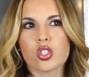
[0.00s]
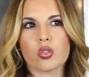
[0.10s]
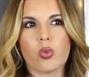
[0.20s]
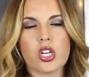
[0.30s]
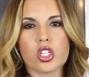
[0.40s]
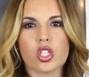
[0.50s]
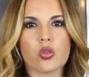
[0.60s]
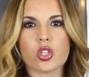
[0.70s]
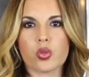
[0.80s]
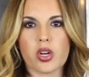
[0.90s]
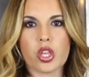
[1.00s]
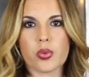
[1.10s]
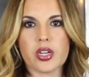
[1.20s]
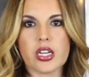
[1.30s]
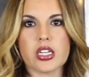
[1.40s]
twenty-two dollars or
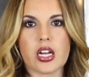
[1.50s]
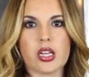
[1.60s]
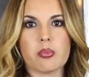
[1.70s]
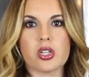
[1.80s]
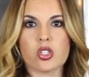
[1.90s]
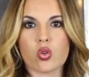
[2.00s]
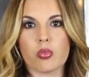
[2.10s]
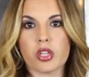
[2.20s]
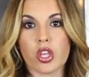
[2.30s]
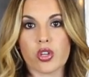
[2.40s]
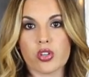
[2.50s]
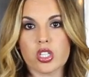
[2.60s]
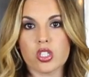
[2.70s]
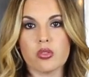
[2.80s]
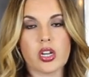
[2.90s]
twenty-three ninety-nine, but it's normally
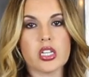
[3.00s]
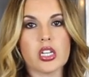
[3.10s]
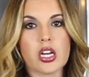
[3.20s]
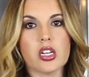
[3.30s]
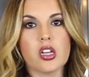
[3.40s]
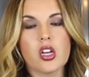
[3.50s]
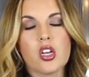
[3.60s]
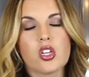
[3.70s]
thirty-two ninety-nine.